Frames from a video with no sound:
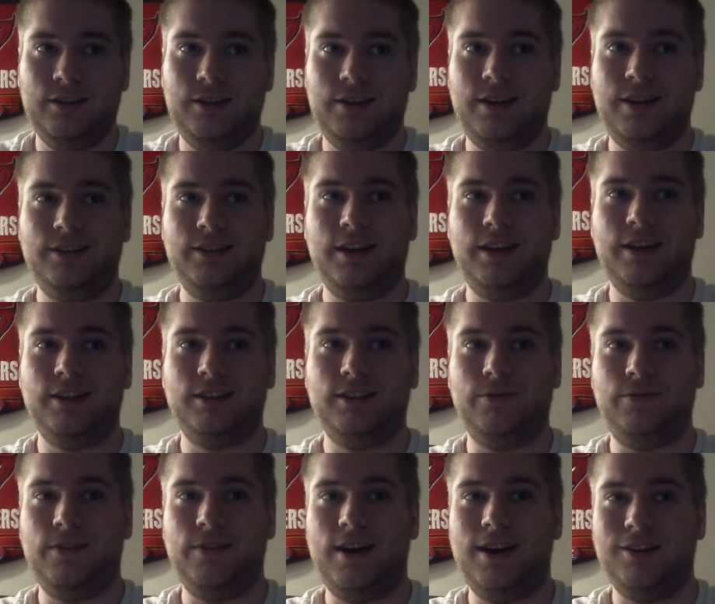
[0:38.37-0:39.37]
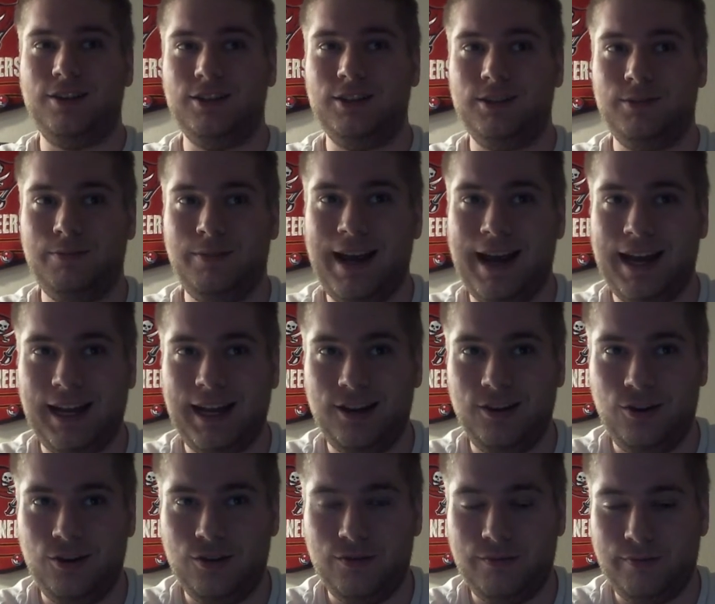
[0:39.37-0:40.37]
Danes against the Falcons back
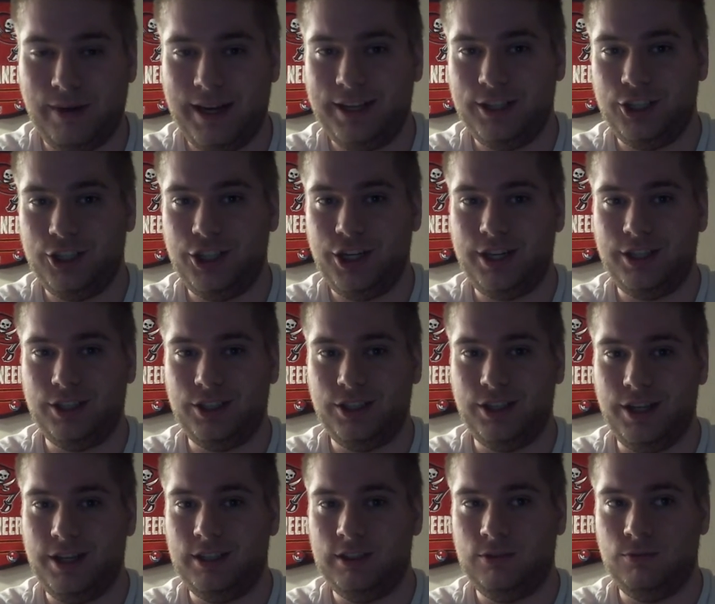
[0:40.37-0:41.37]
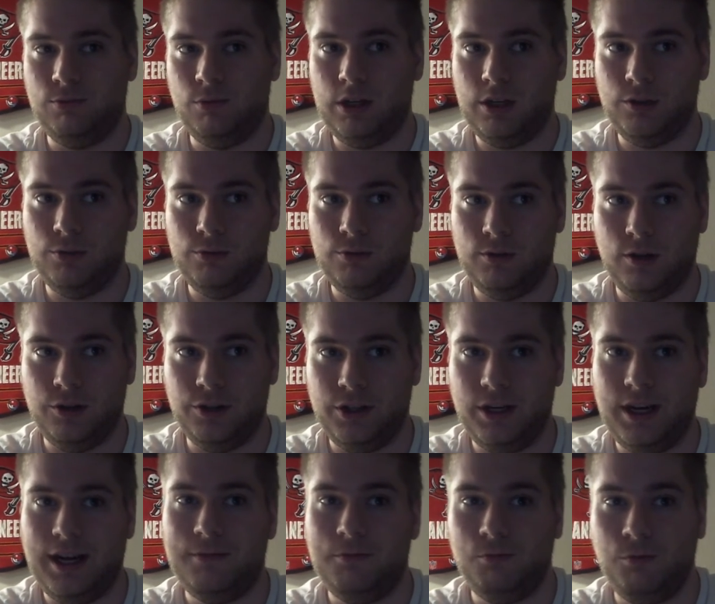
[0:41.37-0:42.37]
at home might change things whether or
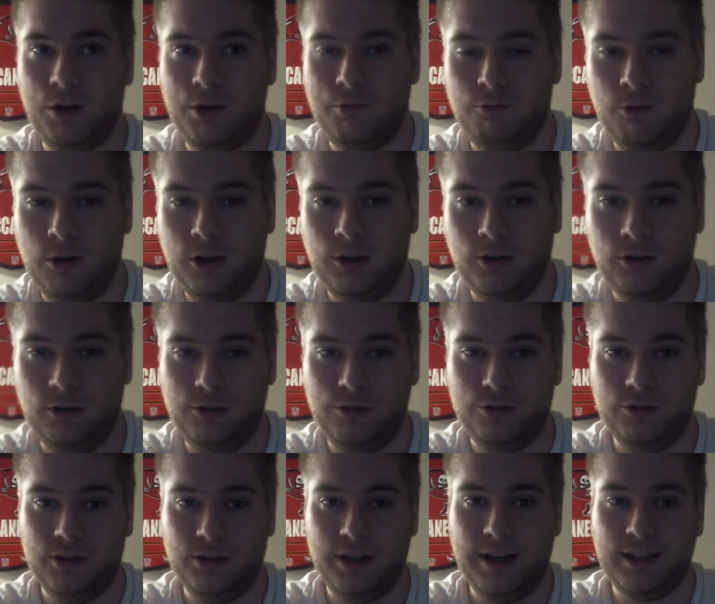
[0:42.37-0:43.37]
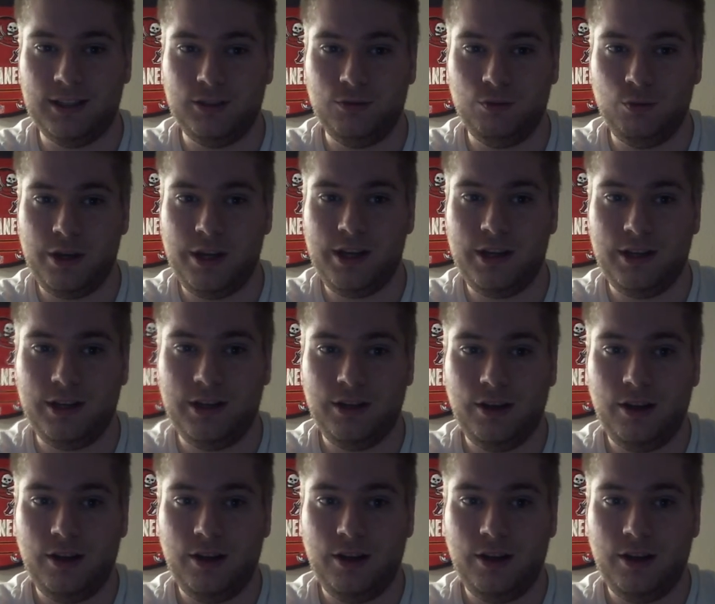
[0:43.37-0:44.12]
not we win or lose next week.